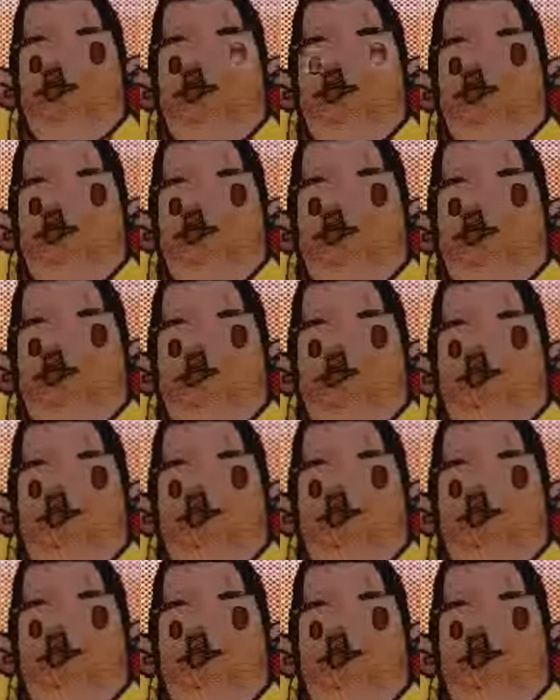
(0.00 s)

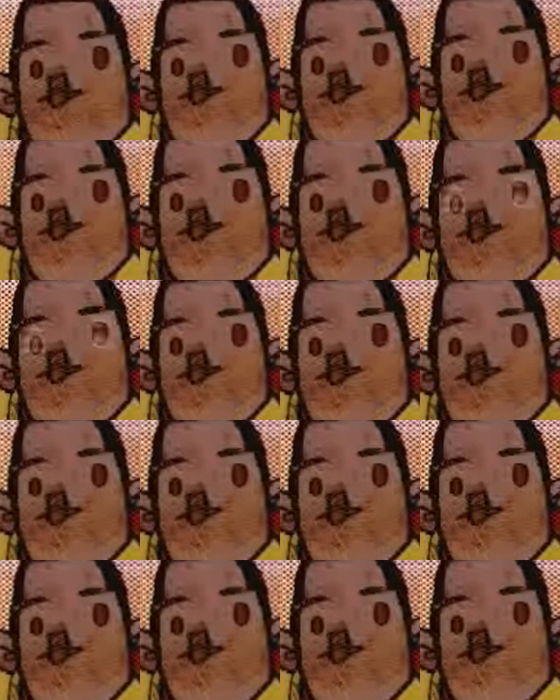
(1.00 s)

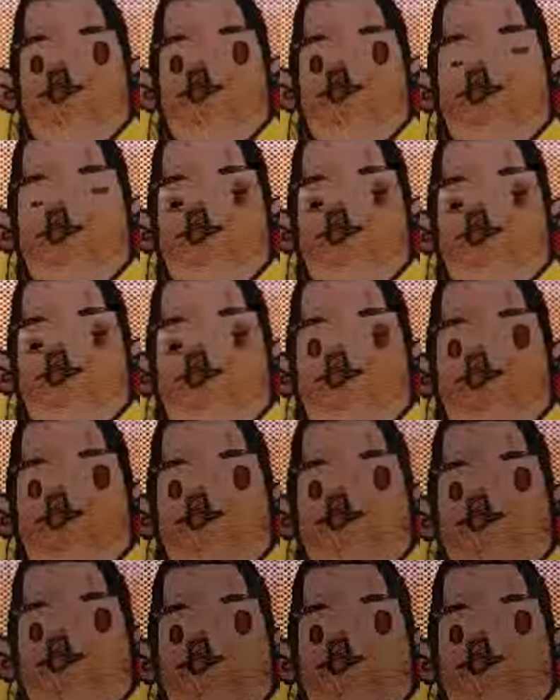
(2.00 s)
No one is speaking in this clip.